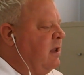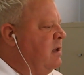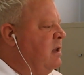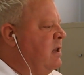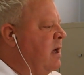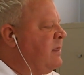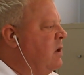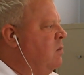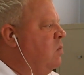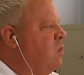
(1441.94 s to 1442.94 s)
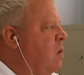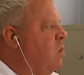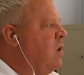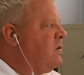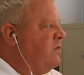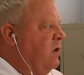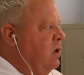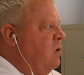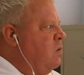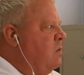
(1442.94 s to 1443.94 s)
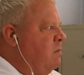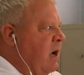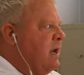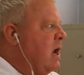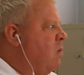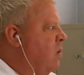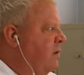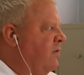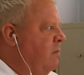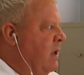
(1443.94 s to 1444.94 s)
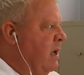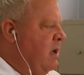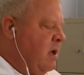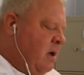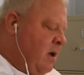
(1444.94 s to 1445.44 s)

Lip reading: nothing what works for you might not work for me,